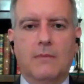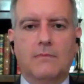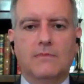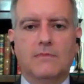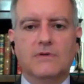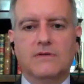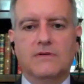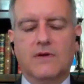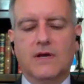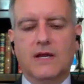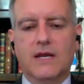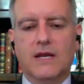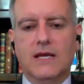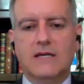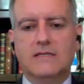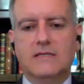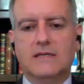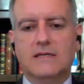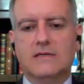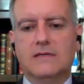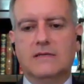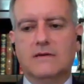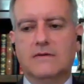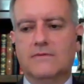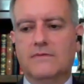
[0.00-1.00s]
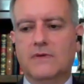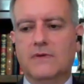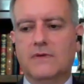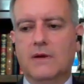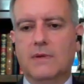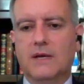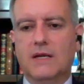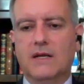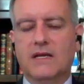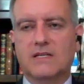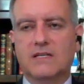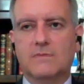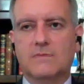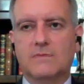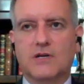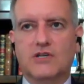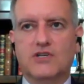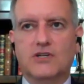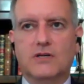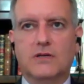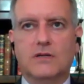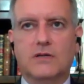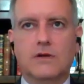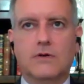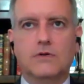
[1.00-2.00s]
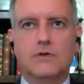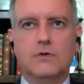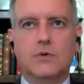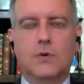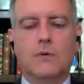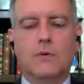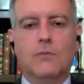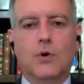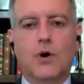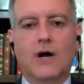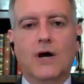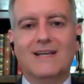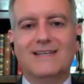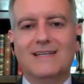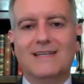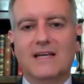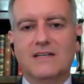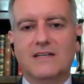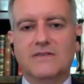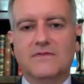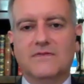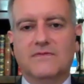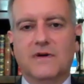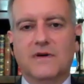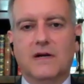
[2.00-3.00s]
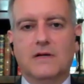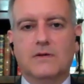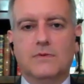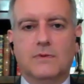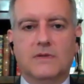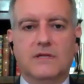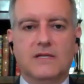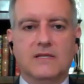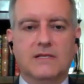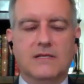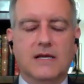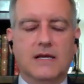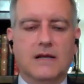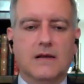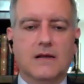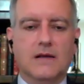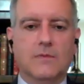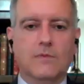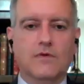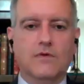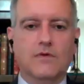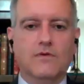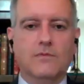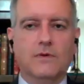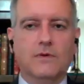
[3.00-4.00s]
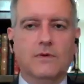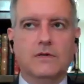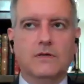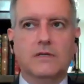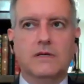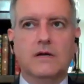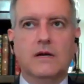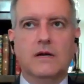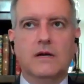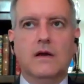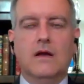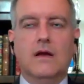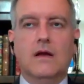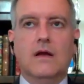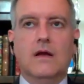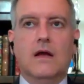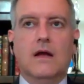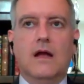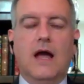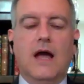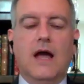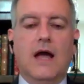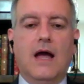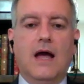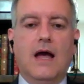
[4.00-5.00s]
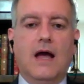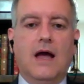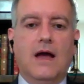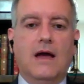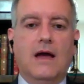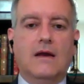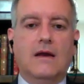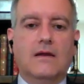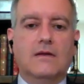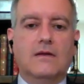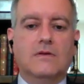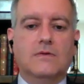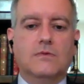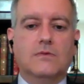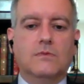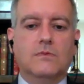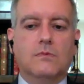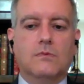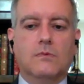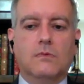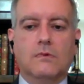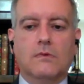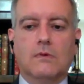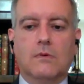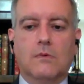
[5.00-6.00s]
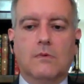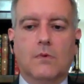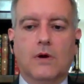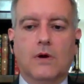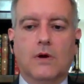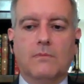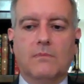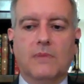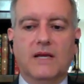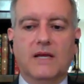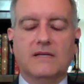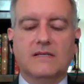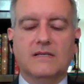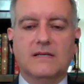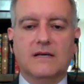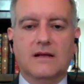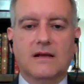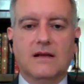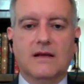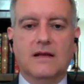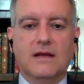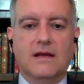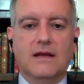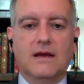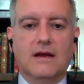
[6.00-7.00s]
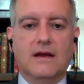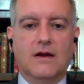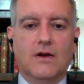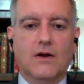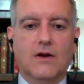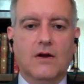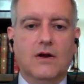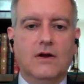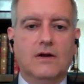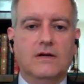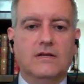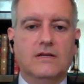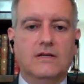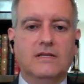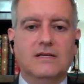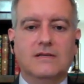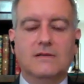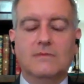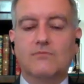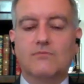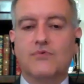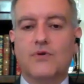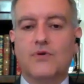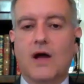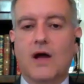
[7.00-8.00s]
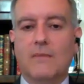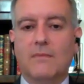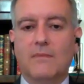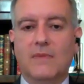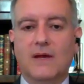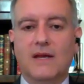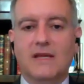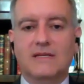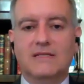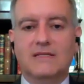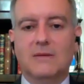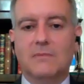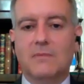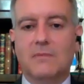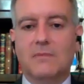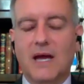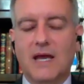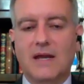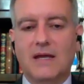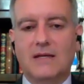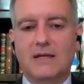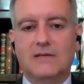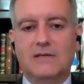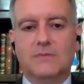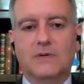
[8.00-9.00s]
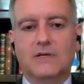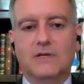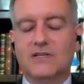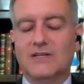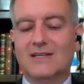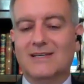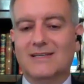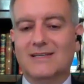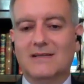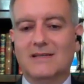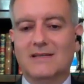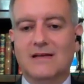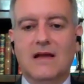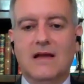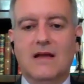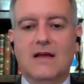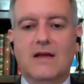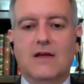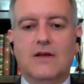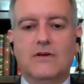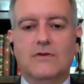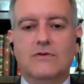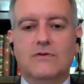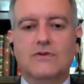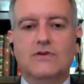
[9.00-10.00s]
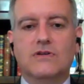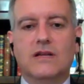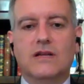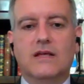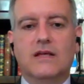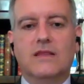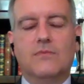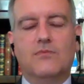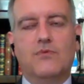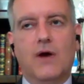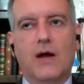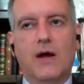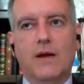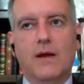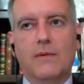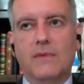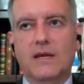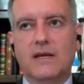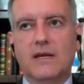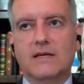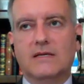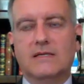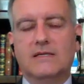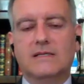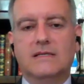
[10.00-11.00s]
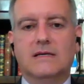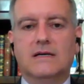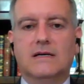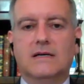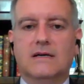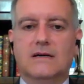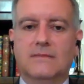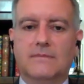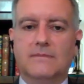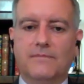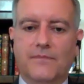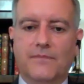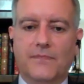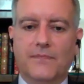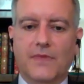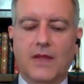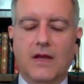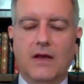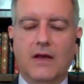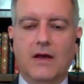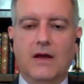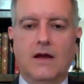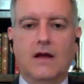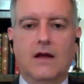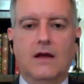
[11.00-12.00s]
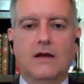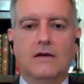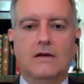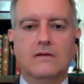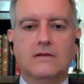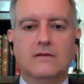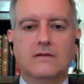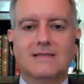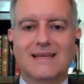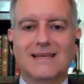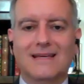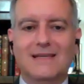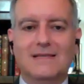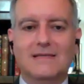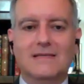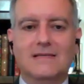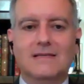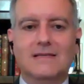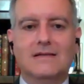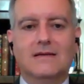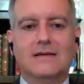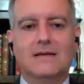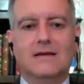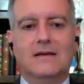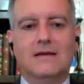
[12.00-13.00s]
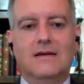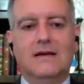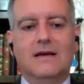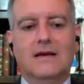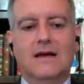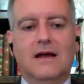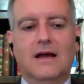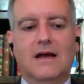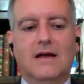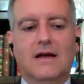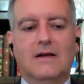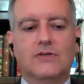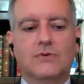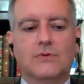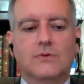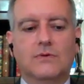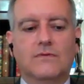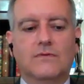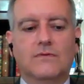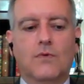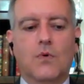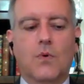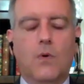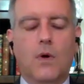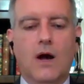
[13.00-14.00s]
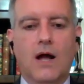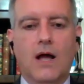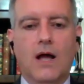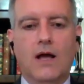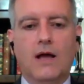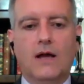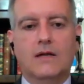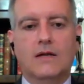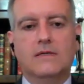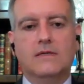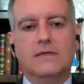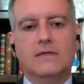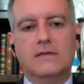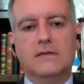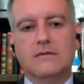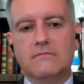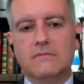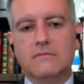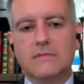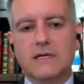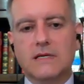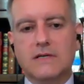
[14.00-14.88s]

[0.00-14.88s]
members of Knesset of Yamina, especially those who are more identified with the settler movement. And what basically occurred is Prime Minister Bennett, which is usually the Prime Minister, sits sort of quiet,